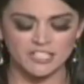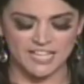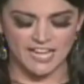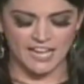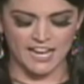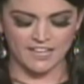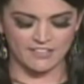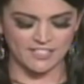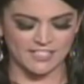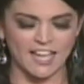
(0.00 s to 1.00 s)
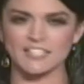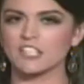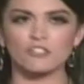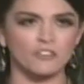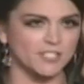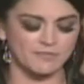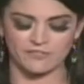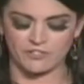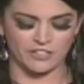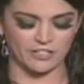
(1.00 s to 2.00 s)
you to take any of this as an
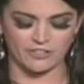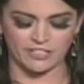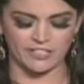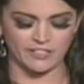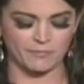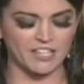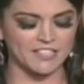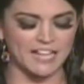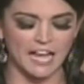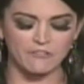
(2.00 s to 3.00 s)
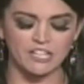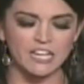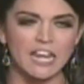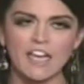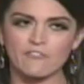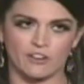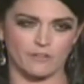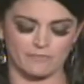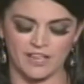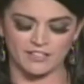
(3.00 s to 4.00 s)
endorsement for Hillary Clinton because I would
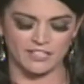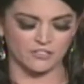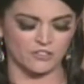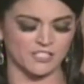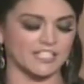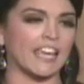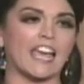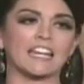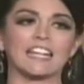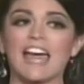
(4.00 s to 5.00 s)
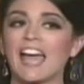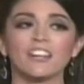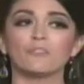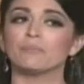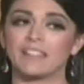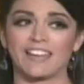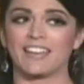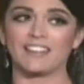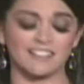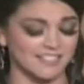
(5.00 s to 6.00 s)
never blindly endorse a candidate I don't play
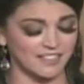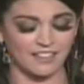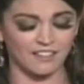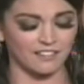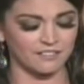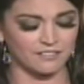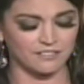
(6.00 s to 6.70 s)
on SNL.